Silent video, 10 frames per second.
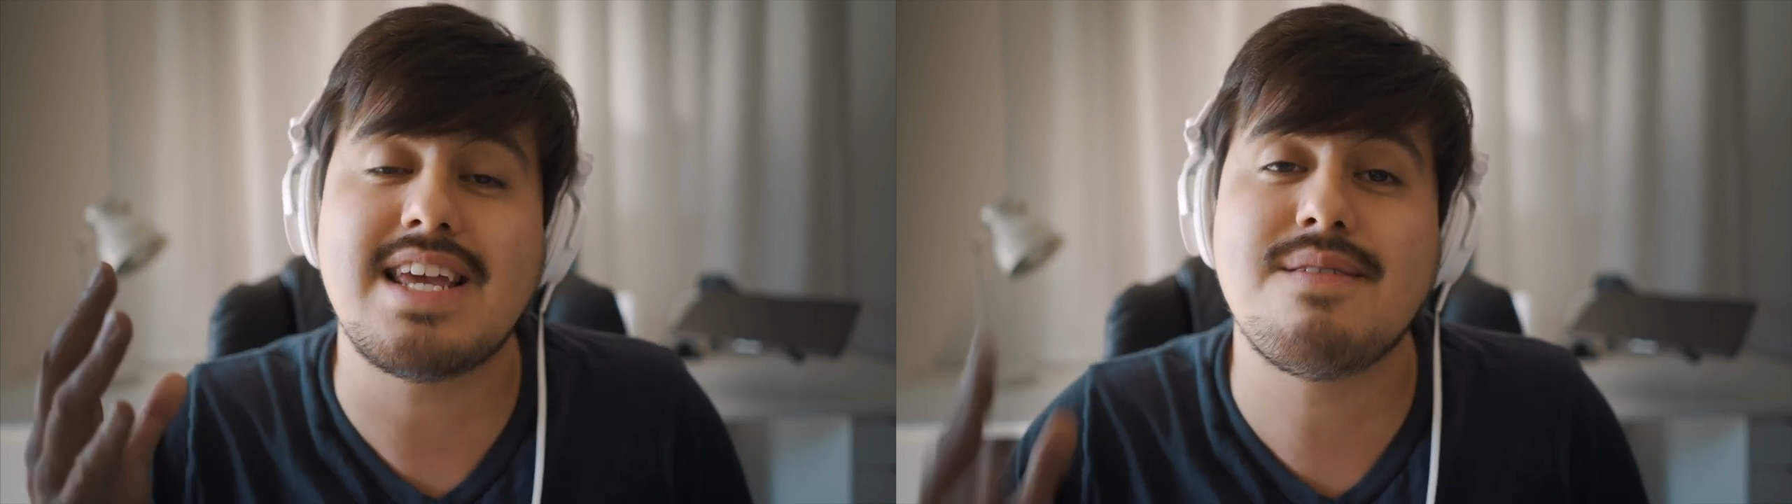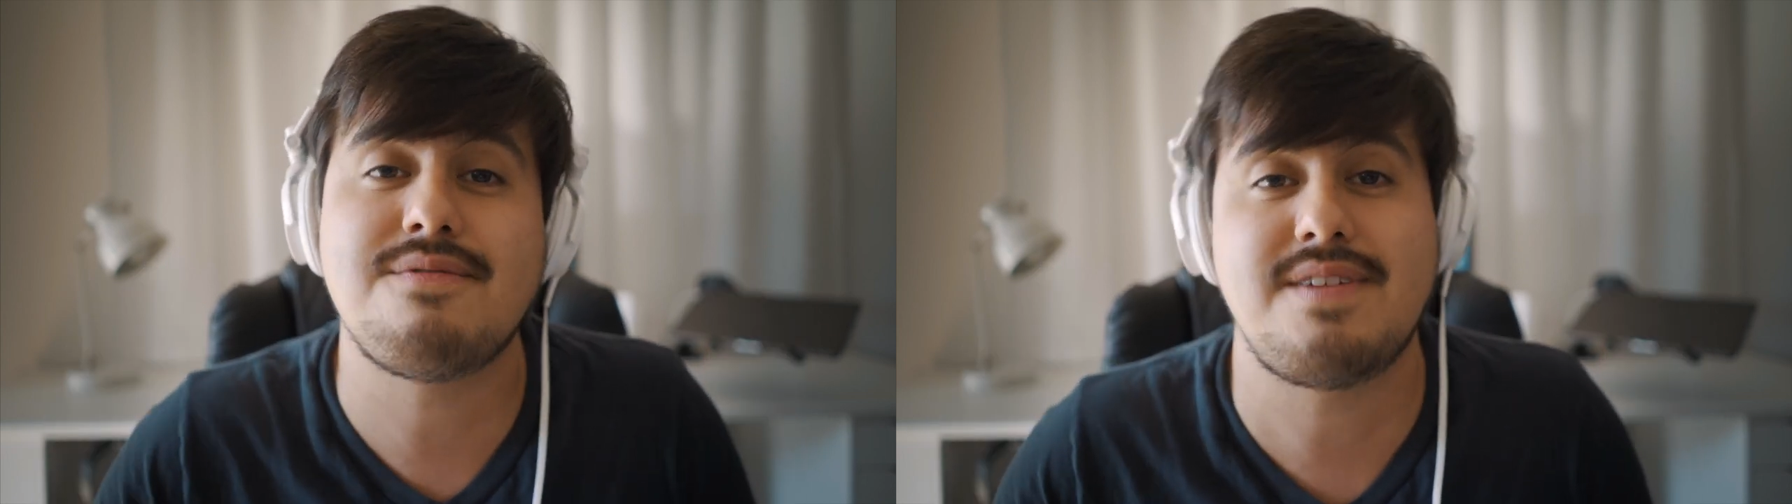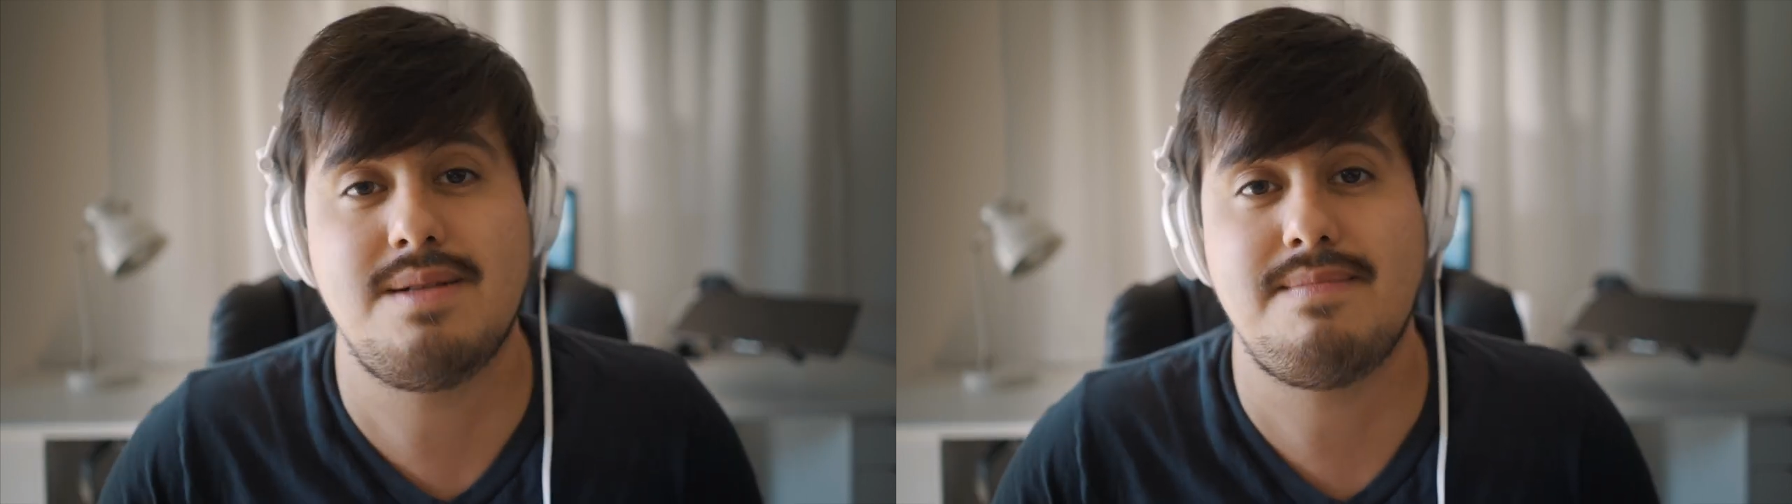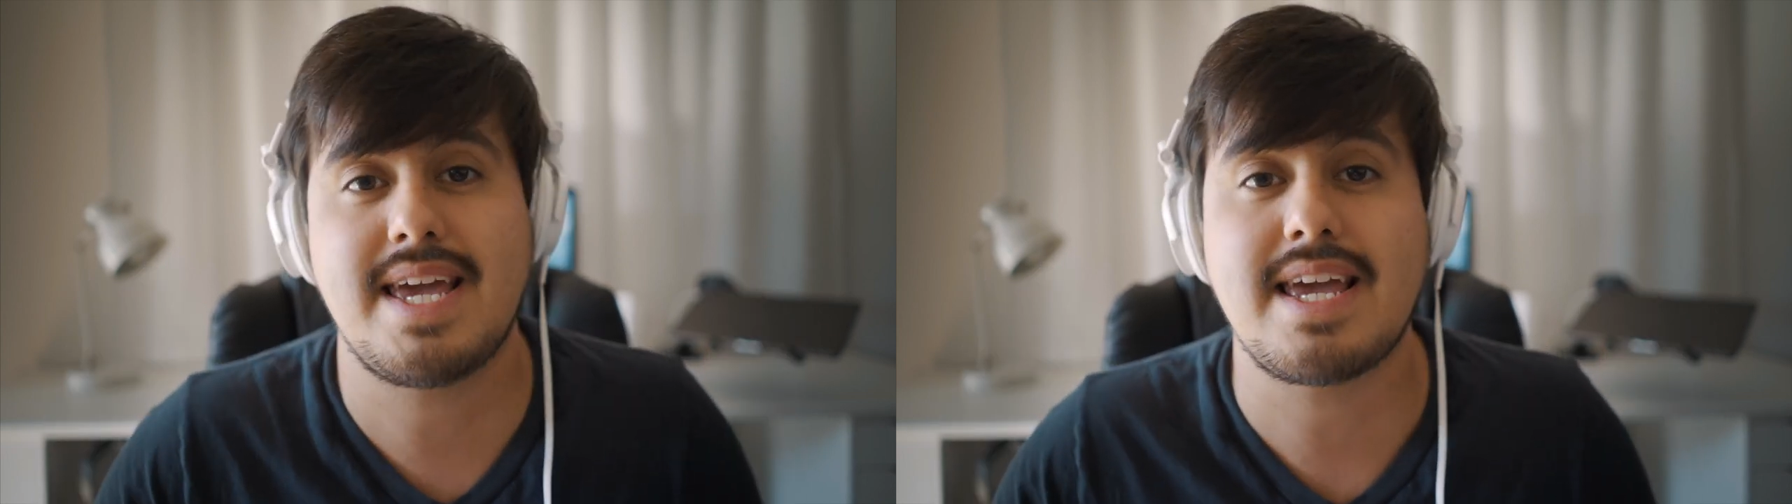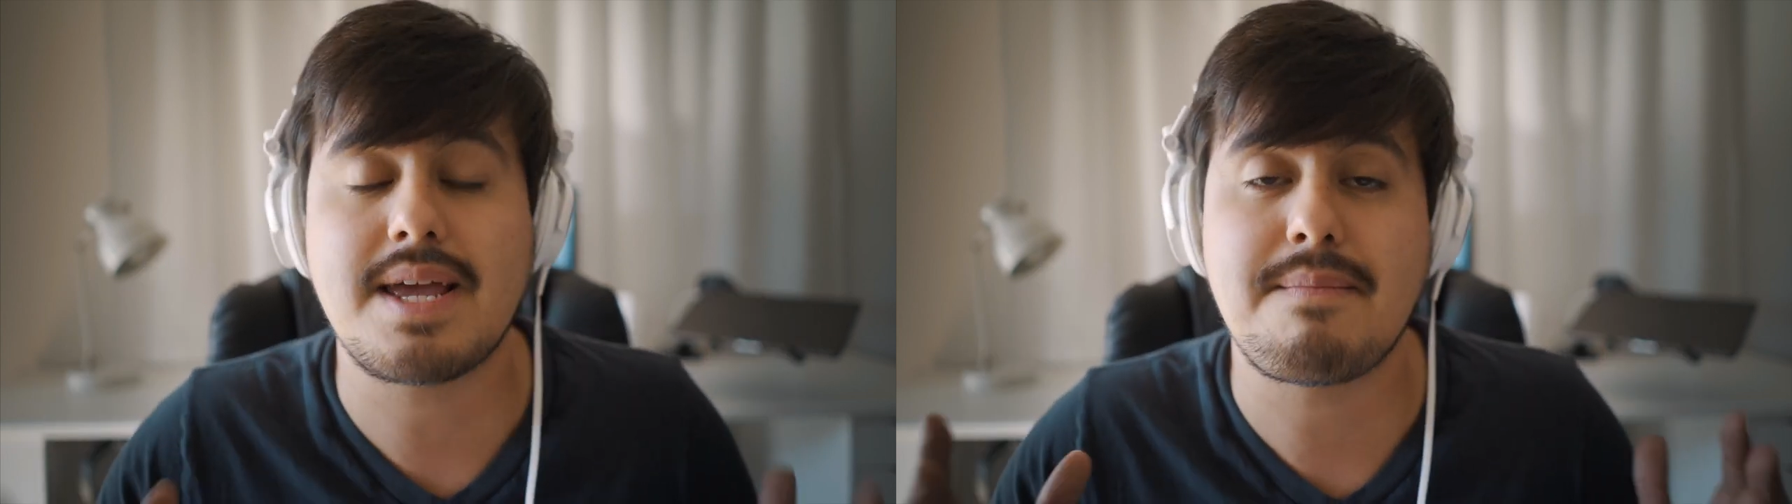in
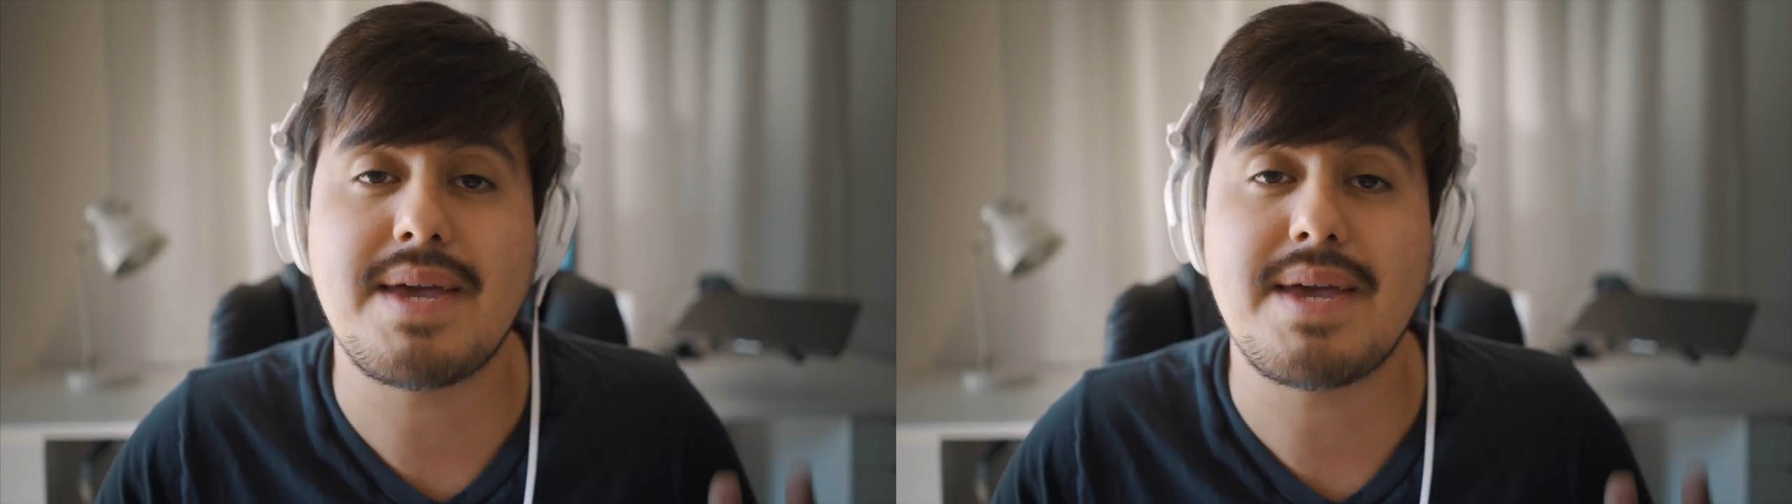filmmaking